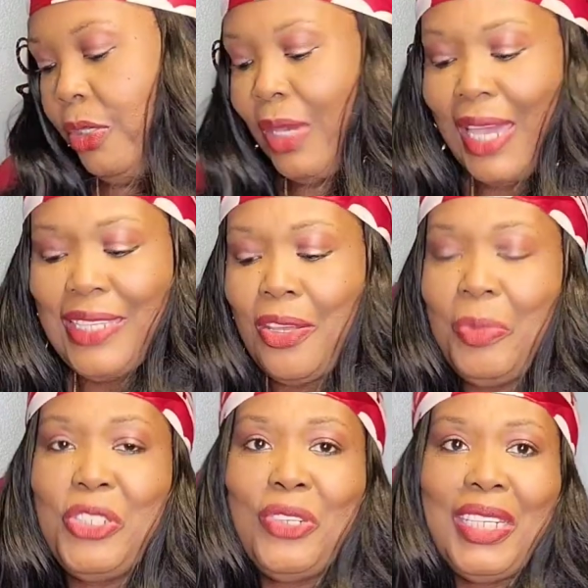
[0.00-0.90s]
You guys
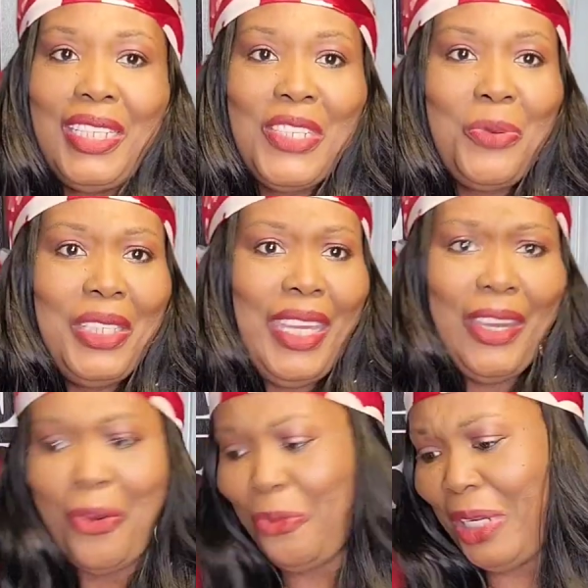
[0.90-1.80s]
saw me drinking this one
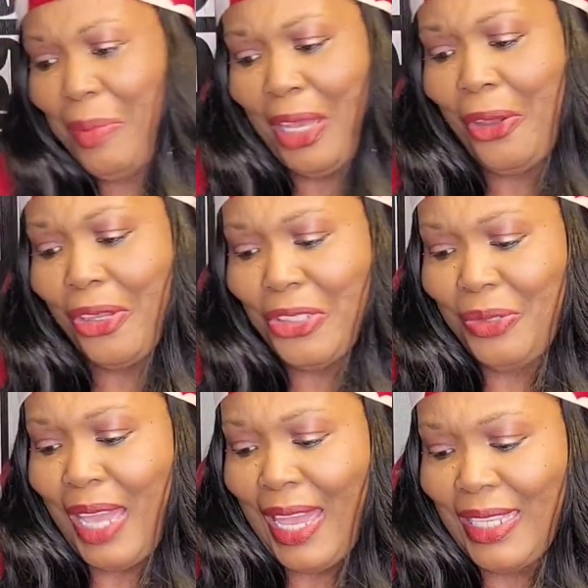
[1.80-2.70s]
day on one of my hauls,
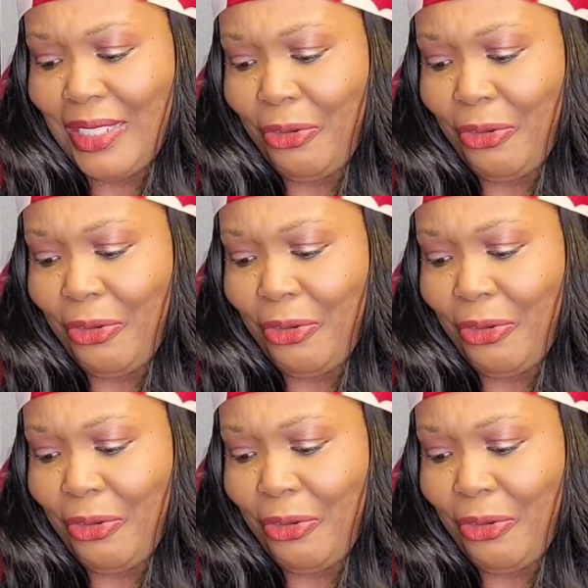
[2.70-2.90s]
you guys.